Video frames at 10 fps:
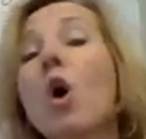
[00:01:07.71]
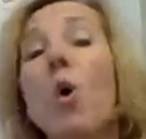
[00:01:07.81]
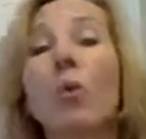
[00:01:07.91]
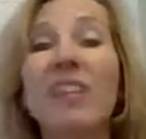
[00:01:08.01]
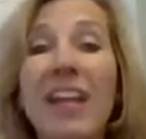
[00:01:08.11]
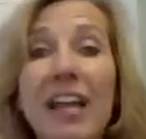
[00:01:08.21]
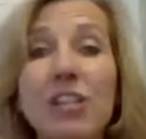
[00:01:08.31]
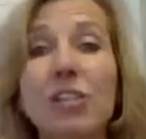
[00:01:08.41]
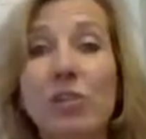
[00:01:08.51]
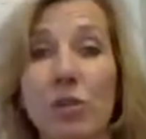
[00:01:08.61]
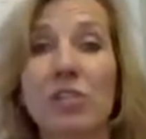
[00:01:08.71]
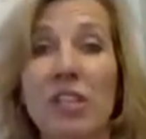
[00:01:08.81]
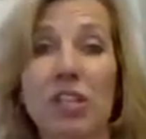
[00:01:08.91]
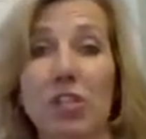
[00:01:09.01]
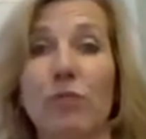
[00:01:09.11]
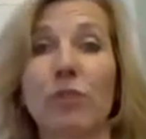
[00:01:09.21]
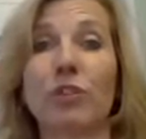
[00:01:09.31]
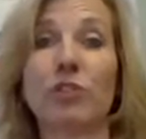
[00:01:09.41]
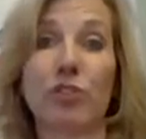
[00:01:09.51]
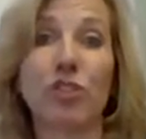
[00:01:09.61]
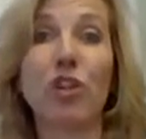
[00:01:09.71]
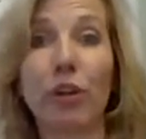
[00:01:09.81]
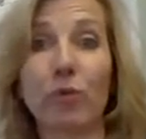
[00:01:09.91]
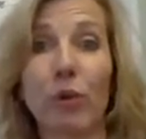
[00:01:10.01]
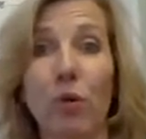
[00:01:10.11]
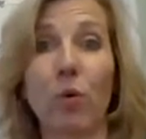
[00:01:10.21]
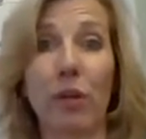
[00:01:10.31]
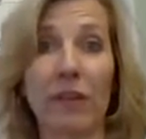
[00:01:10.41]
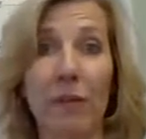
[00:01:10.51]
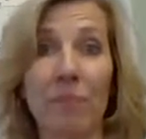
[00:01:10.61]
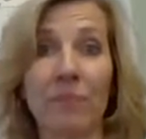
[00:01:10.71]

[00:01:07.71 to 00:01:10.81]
when the National Association of Realtors started recording them.